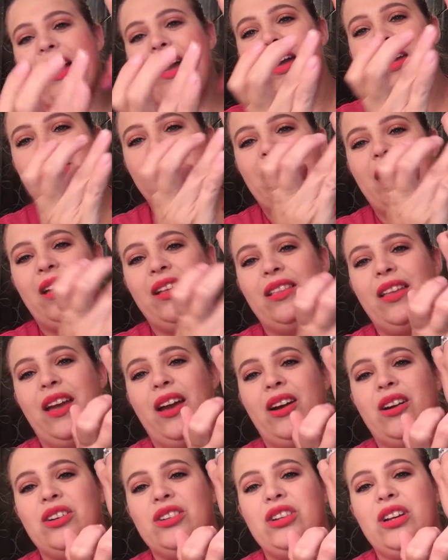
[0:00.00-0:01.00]
I think they
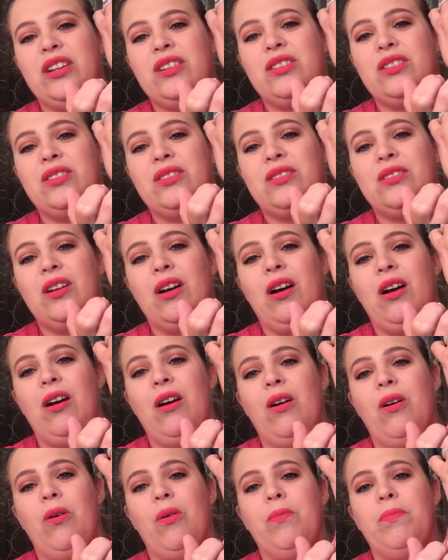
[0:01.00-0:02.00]
are just
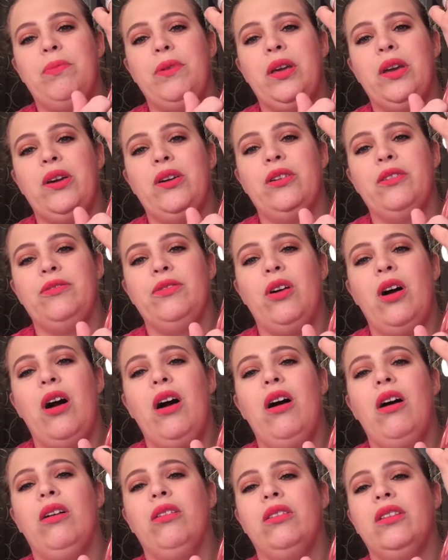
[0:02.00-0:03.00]
so beautiful.
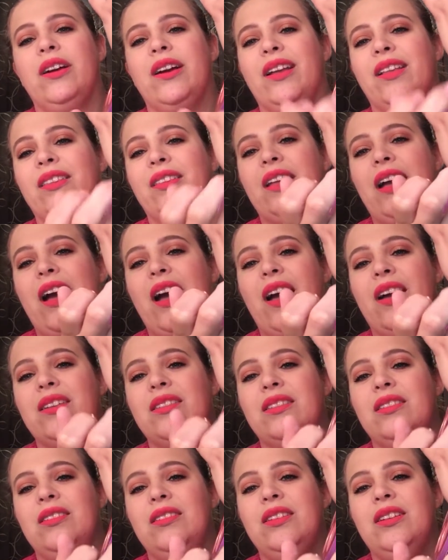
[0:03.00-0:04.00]
Oh, look at
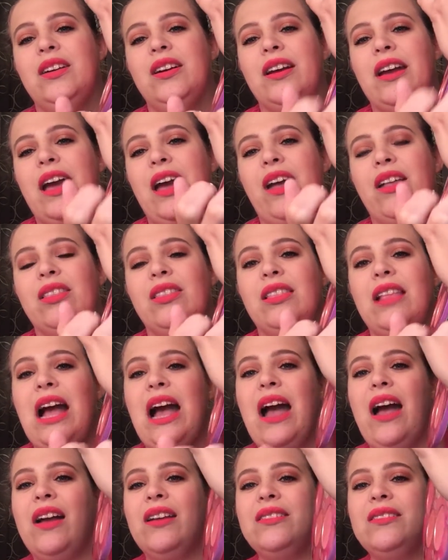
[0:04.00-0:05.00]
that. Look at
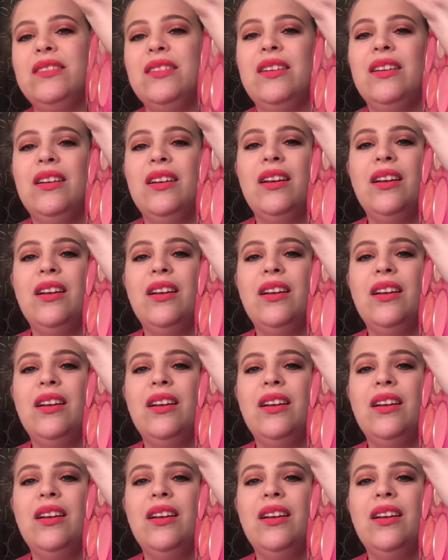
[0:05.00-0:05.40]
that.